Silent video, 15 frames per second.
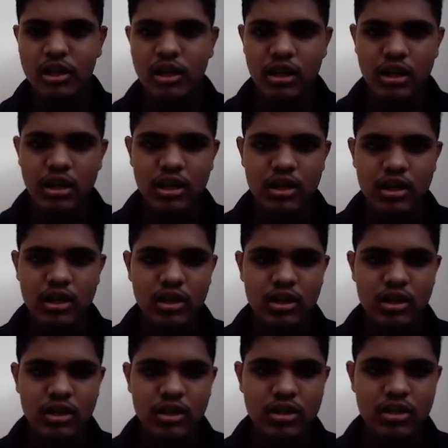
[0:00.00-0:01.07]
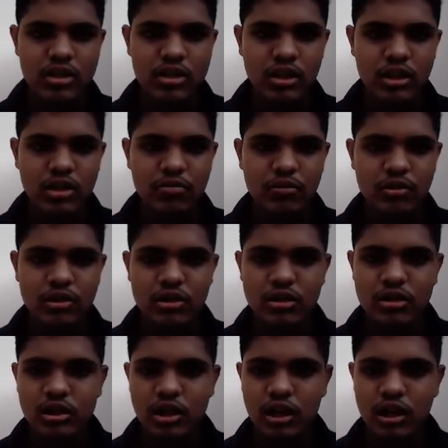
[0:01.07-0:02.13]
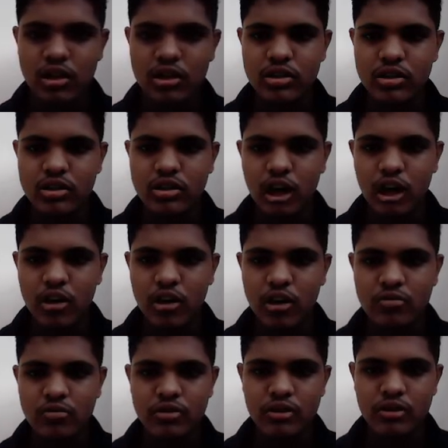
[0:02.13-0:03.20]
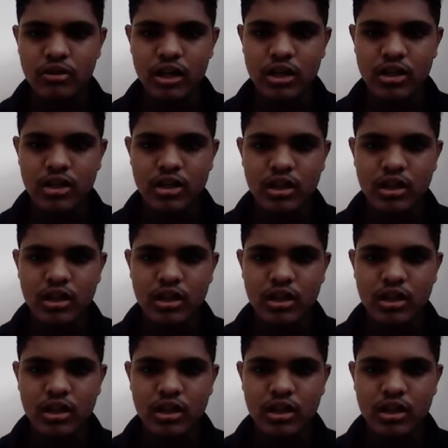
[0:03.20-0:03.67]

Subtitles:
and this is the input, and this is the output we get.